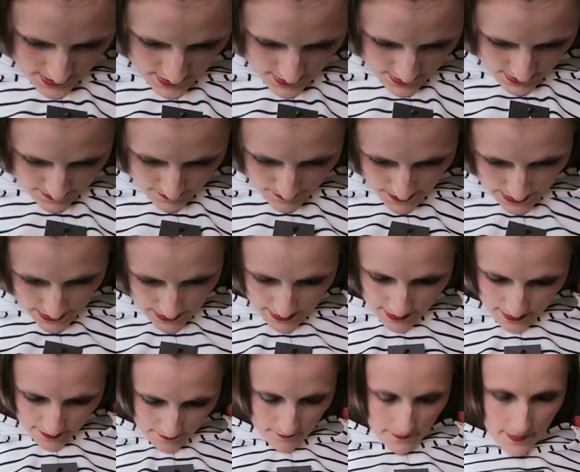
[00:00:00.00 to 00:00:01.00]
and
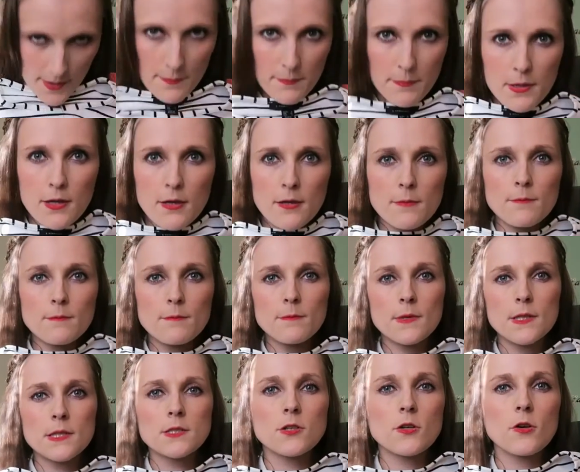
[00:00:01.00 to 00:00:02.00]
black
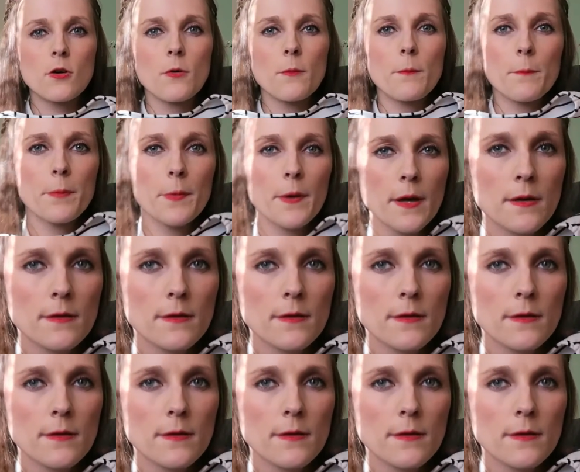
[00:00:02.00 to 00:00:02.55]
peplum top,